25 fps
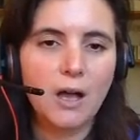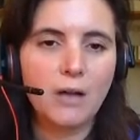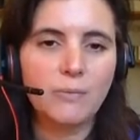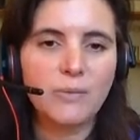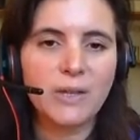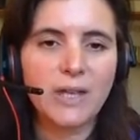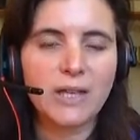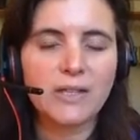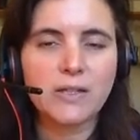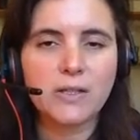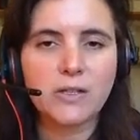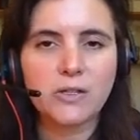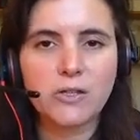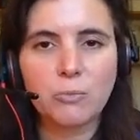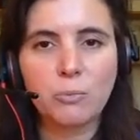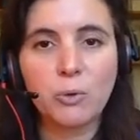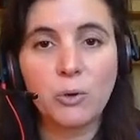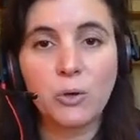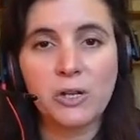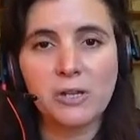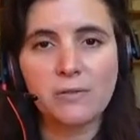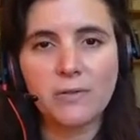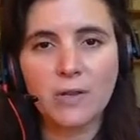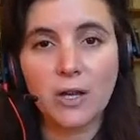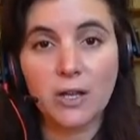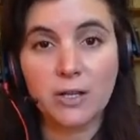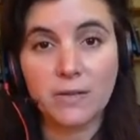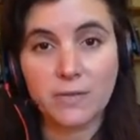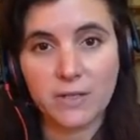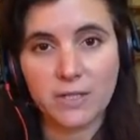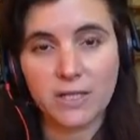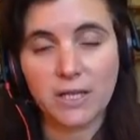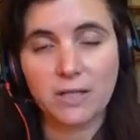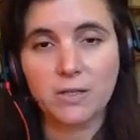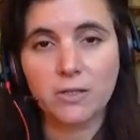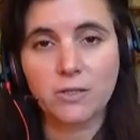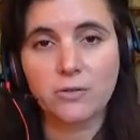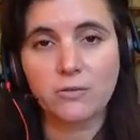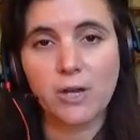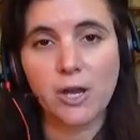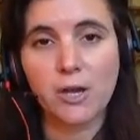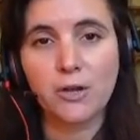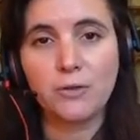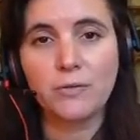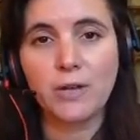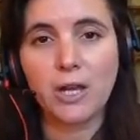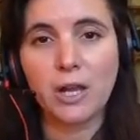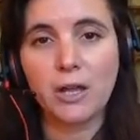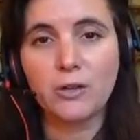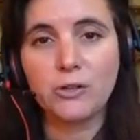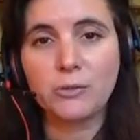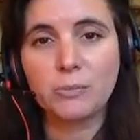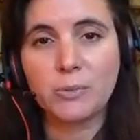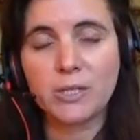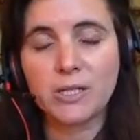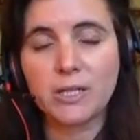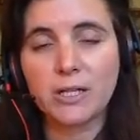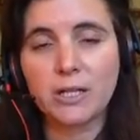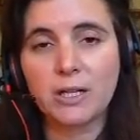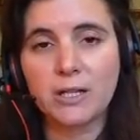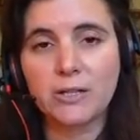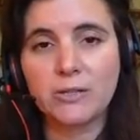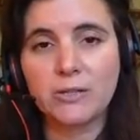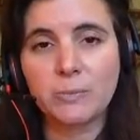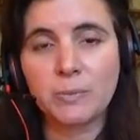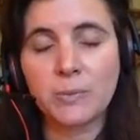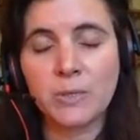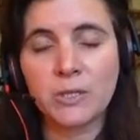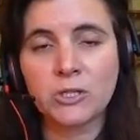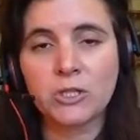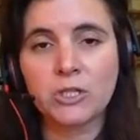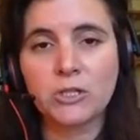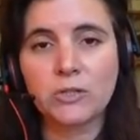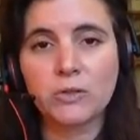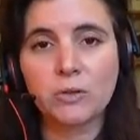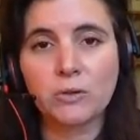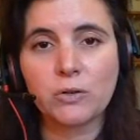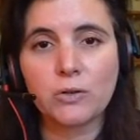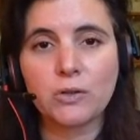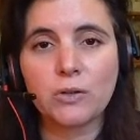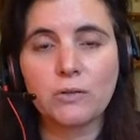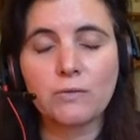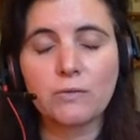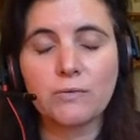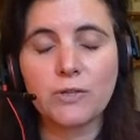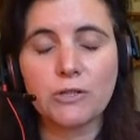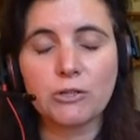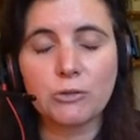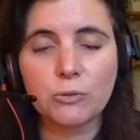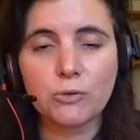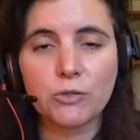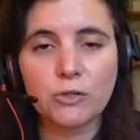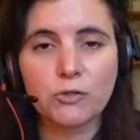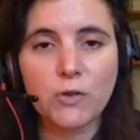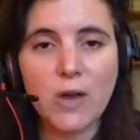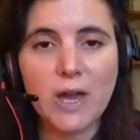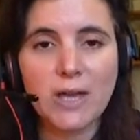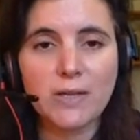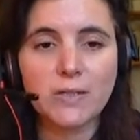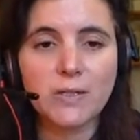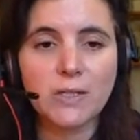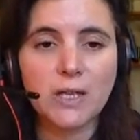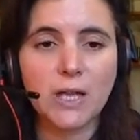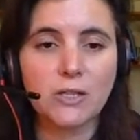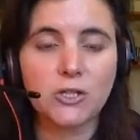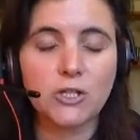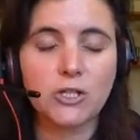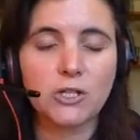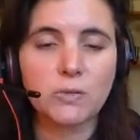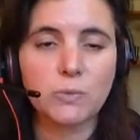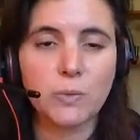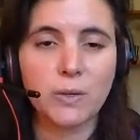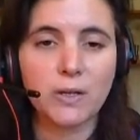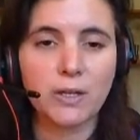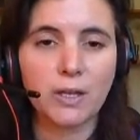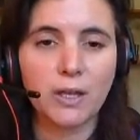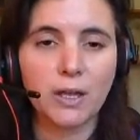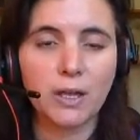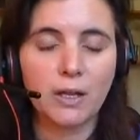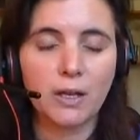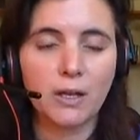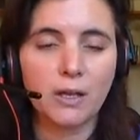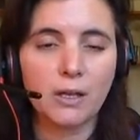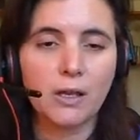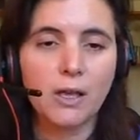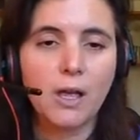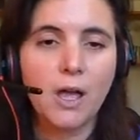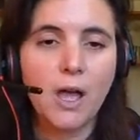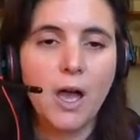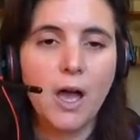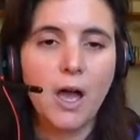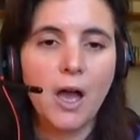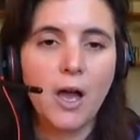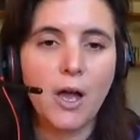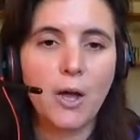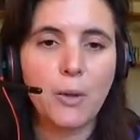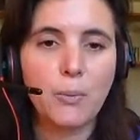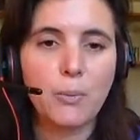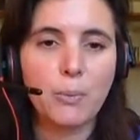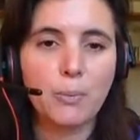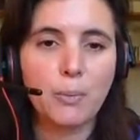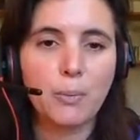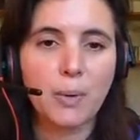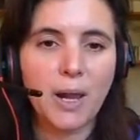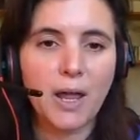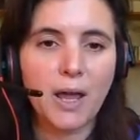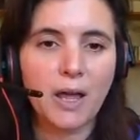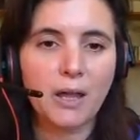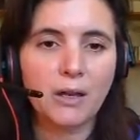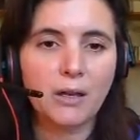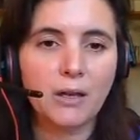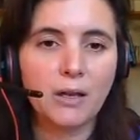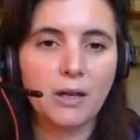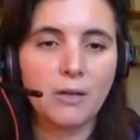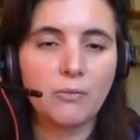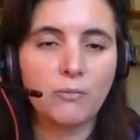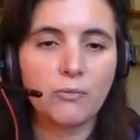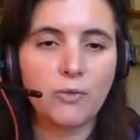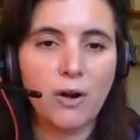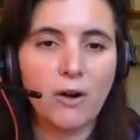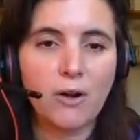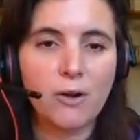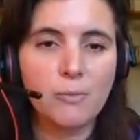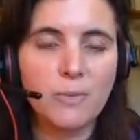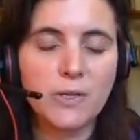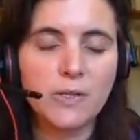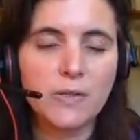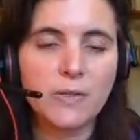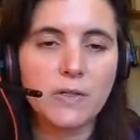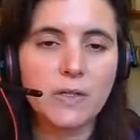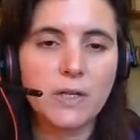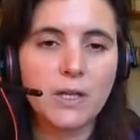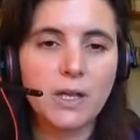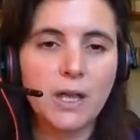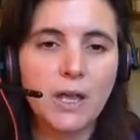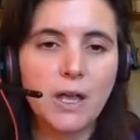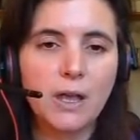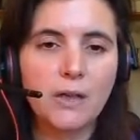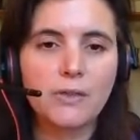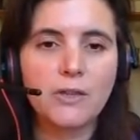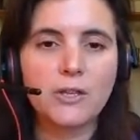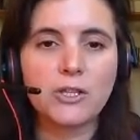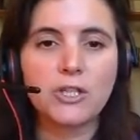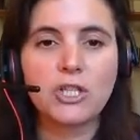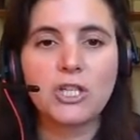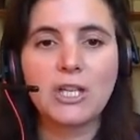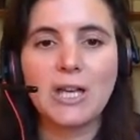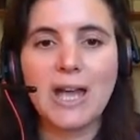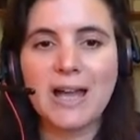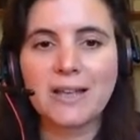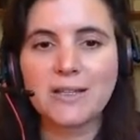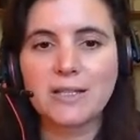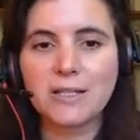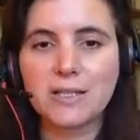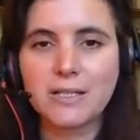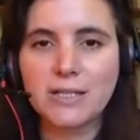getting to the point of kind of sensory overload, particularly because she's got visual stress and she's working in a open plan environment. That she has a